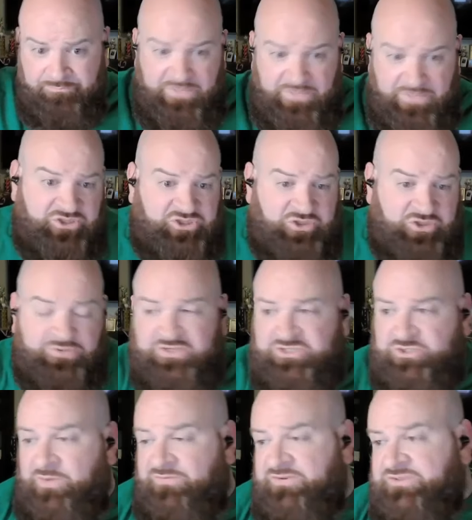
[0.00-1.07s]
it just shows
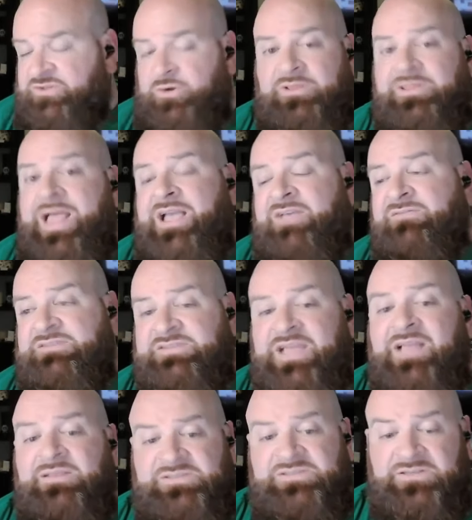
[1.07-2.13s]
that you have a certain lack of
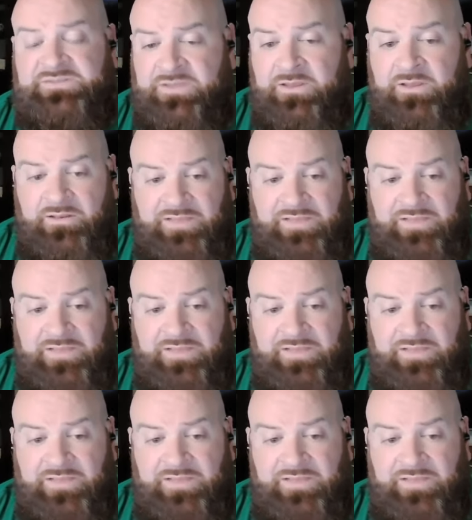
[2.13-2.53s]
intelligence